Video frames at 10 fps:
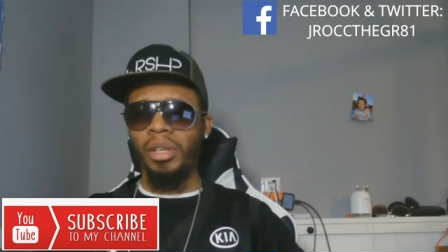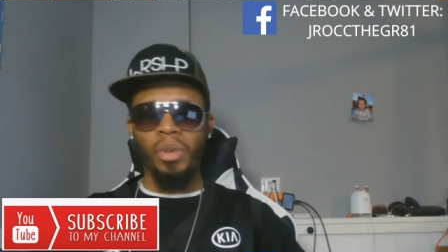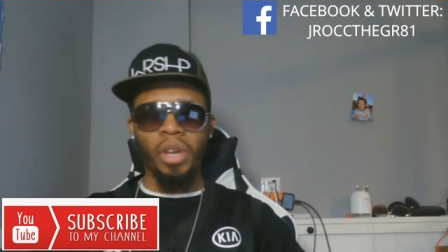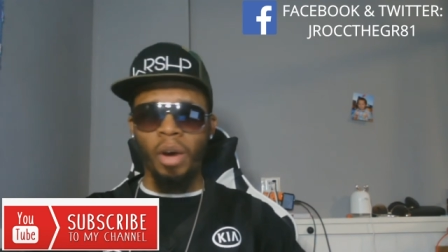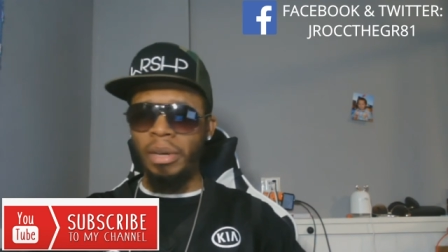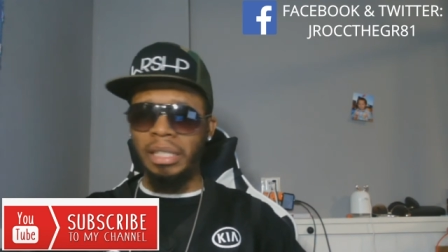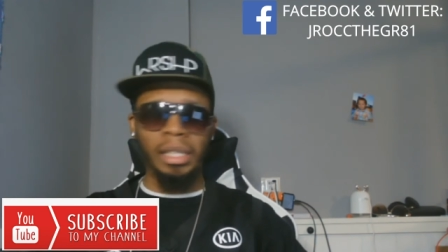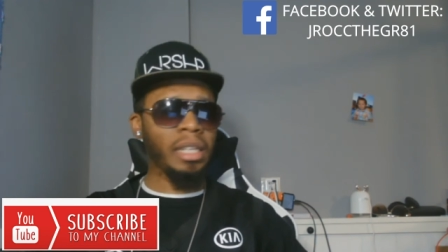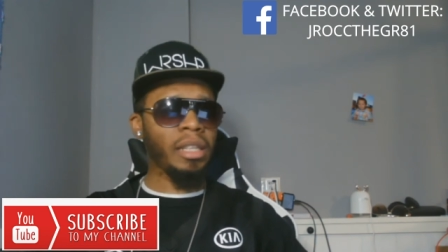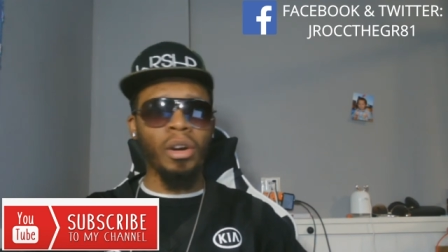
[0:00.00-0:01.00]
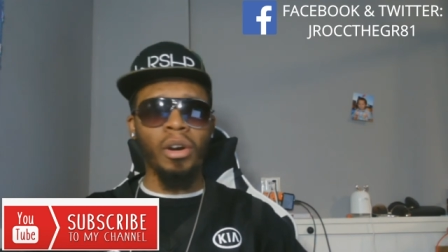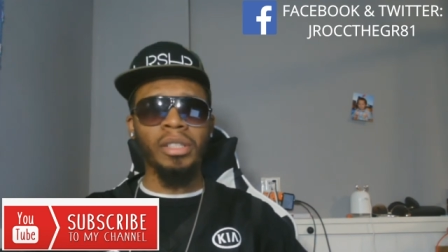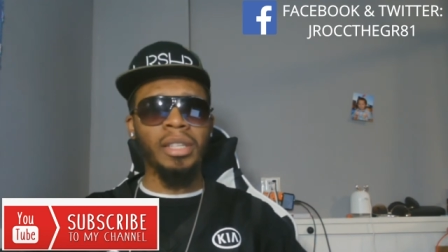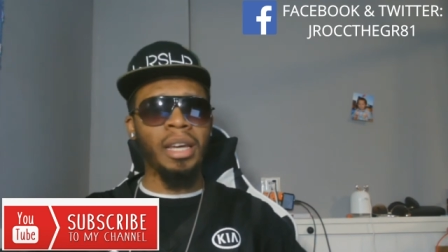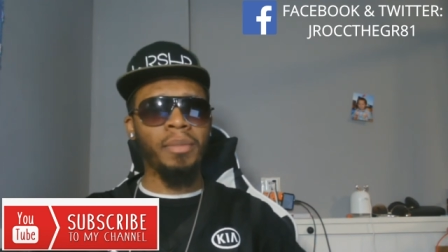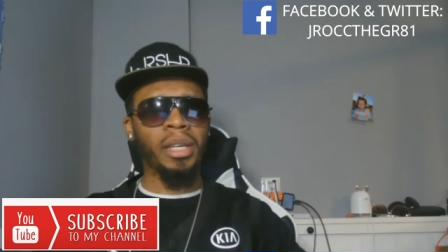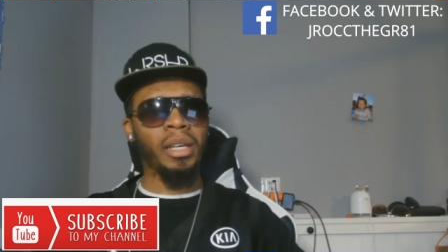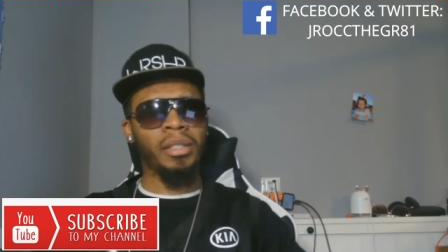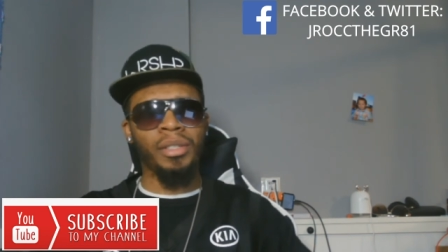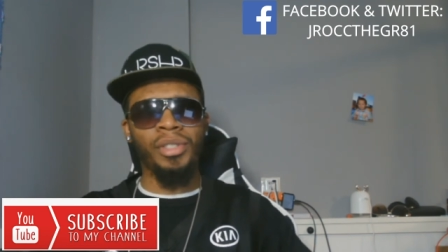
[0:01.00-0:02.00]
We always clean the carts down
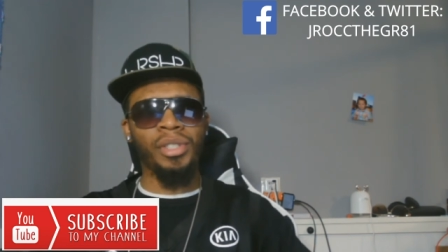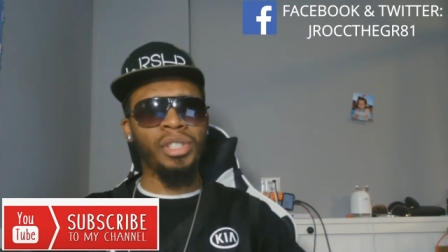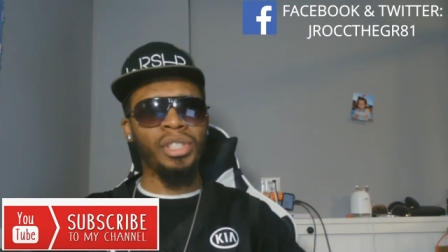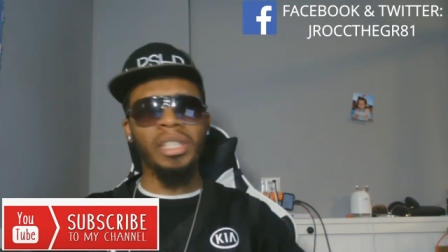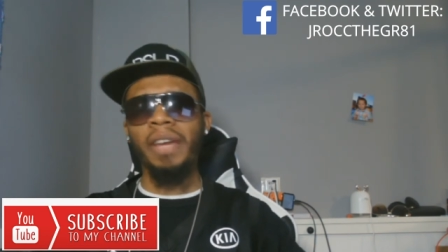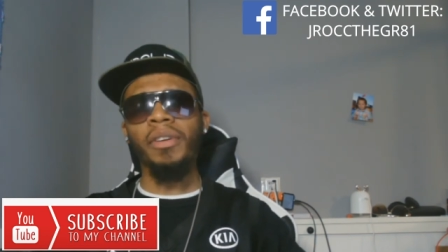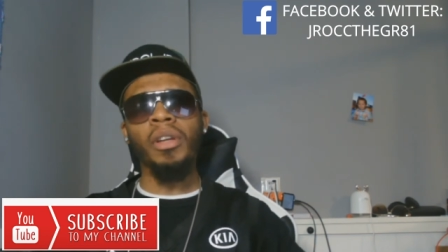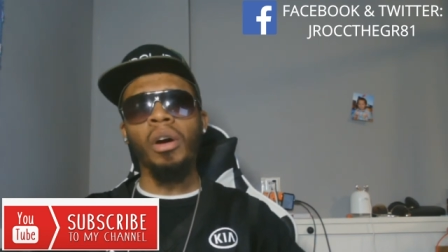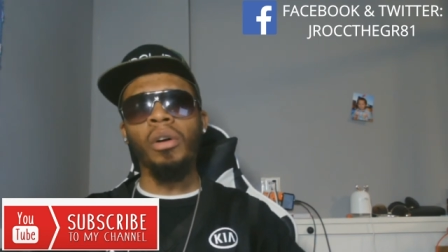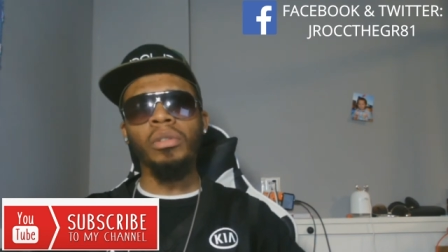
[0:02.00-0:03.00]
because you just never know.